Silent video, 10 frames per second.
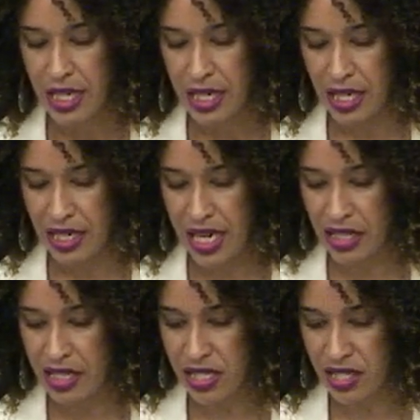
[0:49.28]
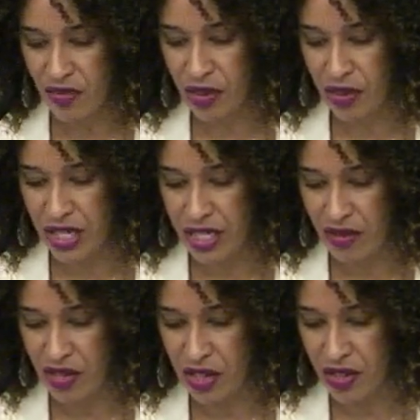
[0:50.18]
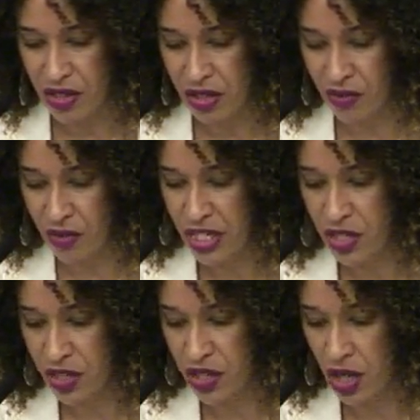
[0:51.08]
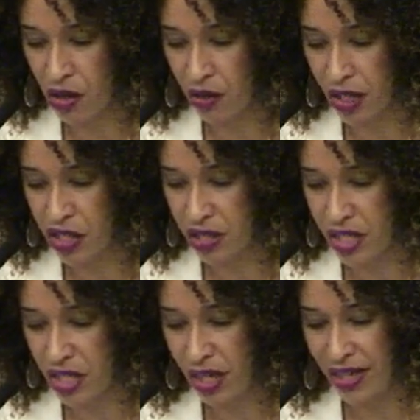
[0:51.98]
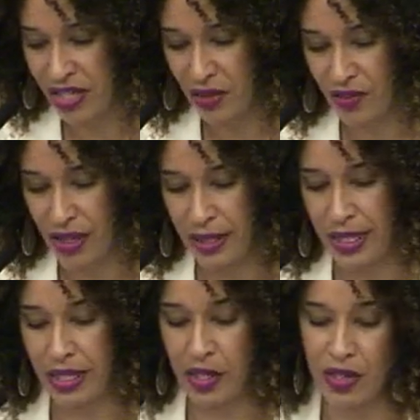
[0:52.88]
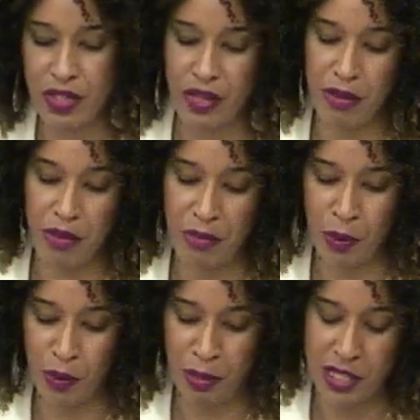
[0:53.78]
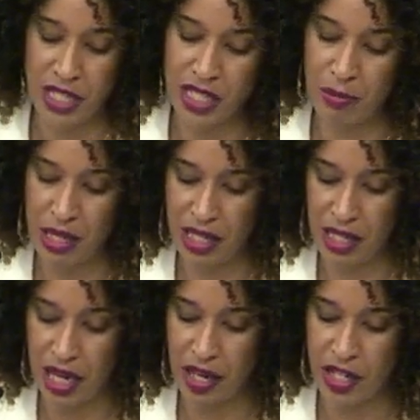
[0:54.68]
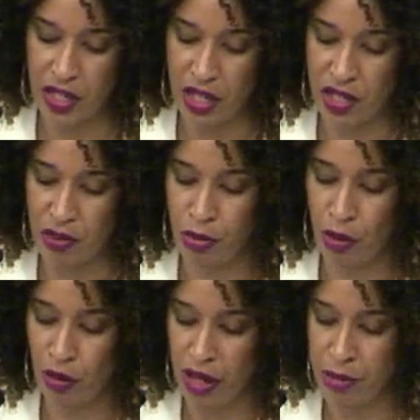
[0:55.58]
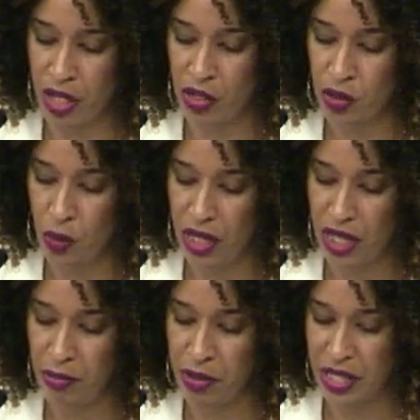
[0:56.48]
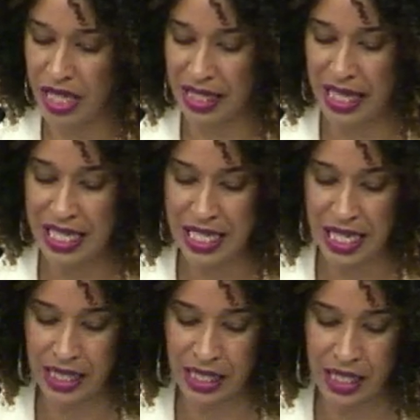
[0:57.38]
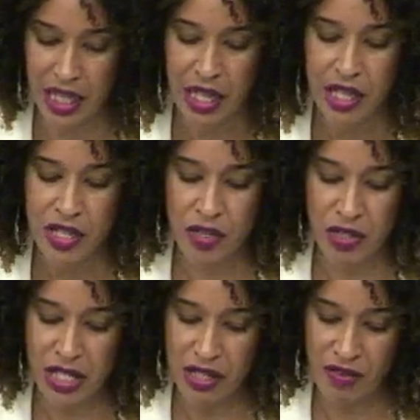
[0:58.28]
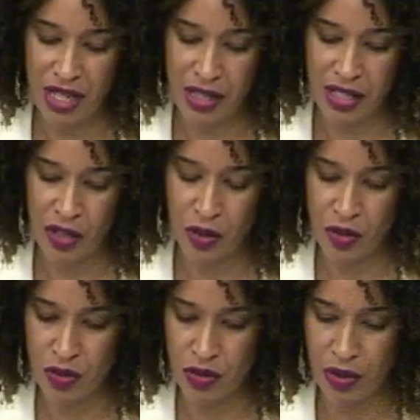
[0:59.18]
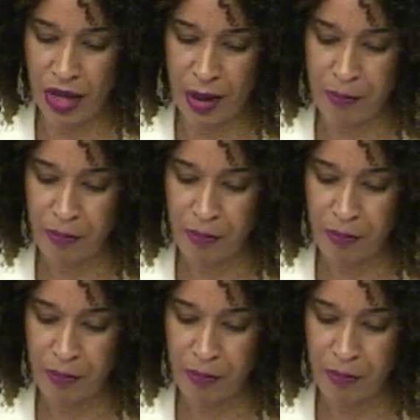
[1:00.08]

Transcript: An analysis of 37 years of research on correctional education found that incarcerated people who participate in higher education programs are 28% less likely to recidivate than those who do not.